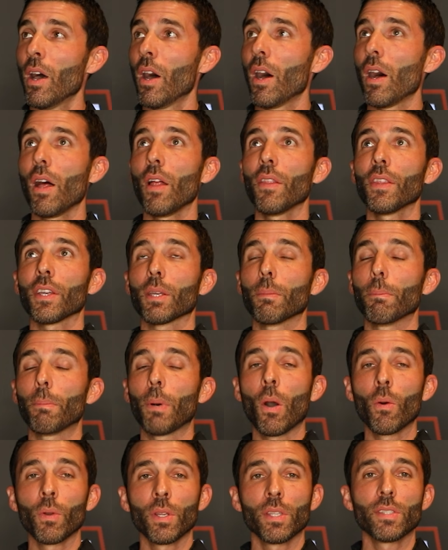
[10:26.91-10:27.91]
all the
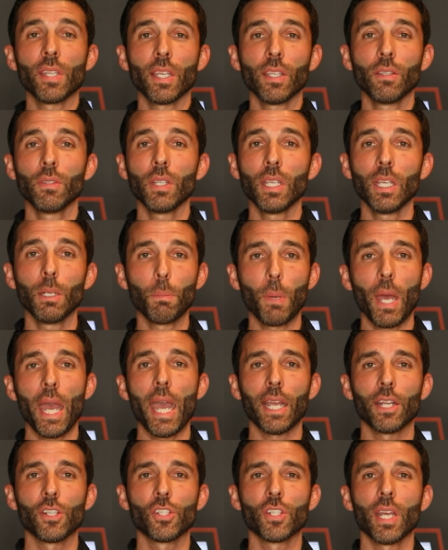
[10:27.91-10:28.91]
components that you need
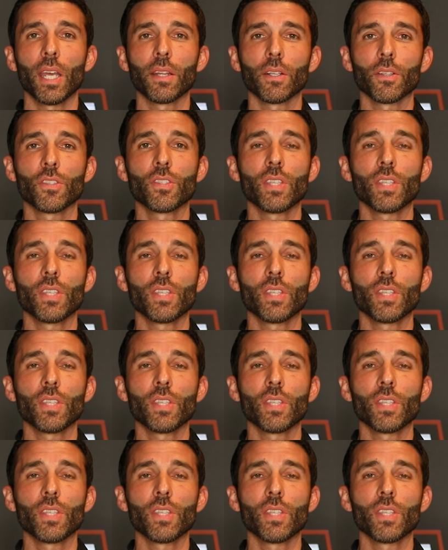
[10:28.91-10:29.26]
packaged together,